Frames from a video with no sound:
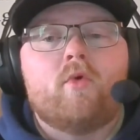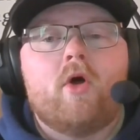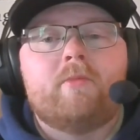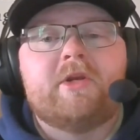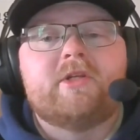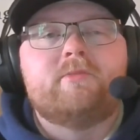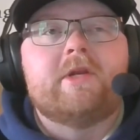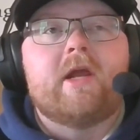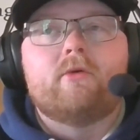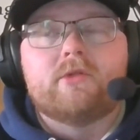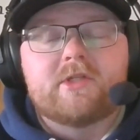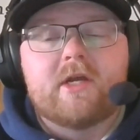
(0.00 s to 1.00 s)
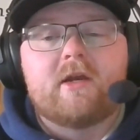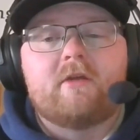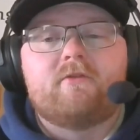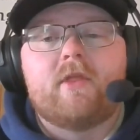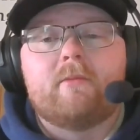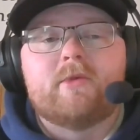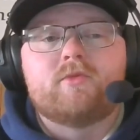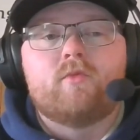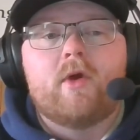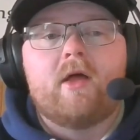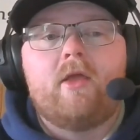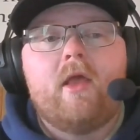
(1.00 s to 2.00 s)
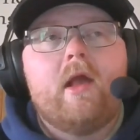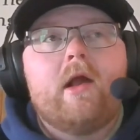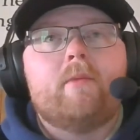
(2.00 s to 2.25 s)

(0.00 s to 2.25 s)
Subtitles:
Wallman has been outstanding for them as well.